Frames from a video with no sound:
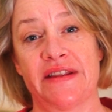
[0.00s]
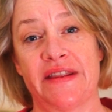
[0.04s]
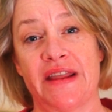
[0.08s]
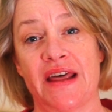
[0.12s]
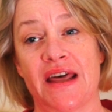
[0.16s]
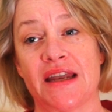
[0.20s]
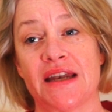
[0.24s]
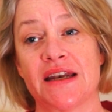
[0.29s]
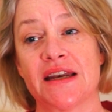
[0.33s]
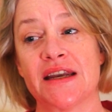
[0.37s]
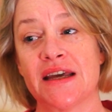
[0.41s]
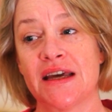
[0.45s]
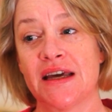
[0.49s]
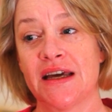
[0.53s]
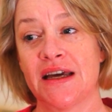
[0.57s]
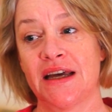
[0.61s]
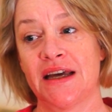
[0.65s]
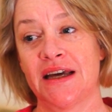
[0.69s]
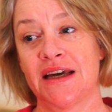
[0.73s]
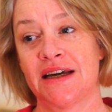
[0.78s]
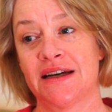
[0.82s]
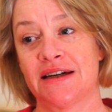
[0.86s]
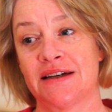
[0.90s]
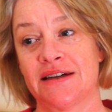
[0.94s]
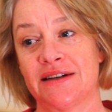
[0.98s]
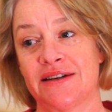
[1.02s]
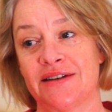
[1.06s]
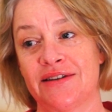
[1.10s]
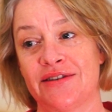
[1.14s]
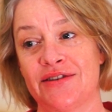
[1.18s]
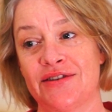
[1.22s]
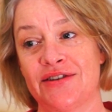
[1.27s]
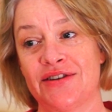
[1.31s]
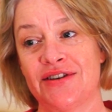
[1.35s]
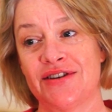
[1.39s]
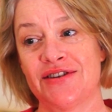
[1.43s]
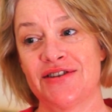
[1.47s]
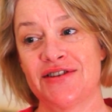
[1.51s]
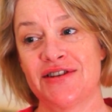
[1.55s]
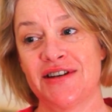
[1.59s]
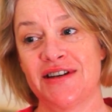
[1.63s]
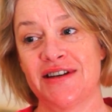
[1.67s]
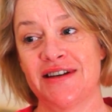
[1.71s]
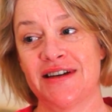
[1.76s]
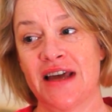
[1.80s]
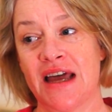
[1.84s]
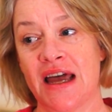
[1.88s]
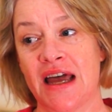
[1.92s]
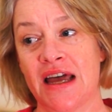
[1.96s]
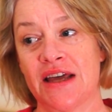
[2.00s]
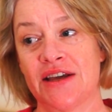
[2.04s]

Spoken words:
and then she